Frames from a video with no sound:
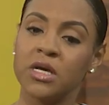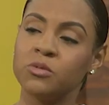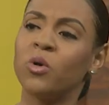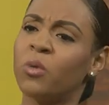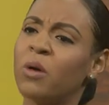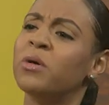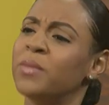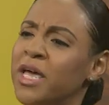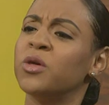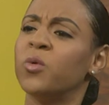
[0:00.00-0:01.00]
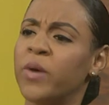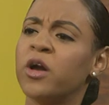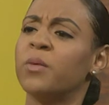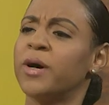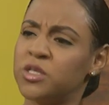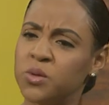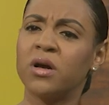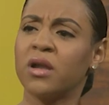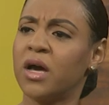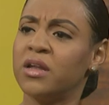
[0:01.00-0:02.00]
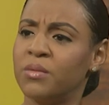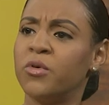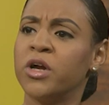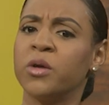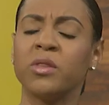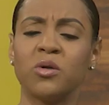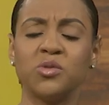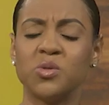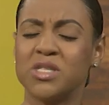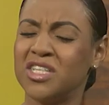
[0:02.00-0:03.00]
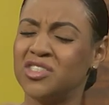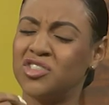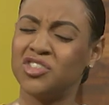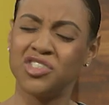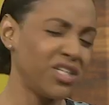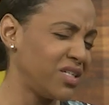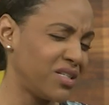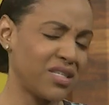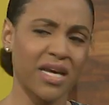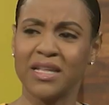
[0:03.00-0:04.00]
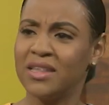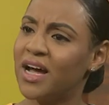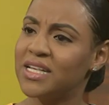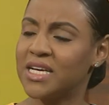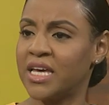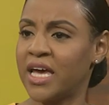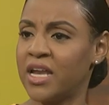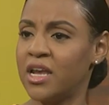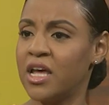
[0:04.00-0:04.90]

what, what will make you wake up at 2 o'clock in the morning without you saying, geez, like, not again.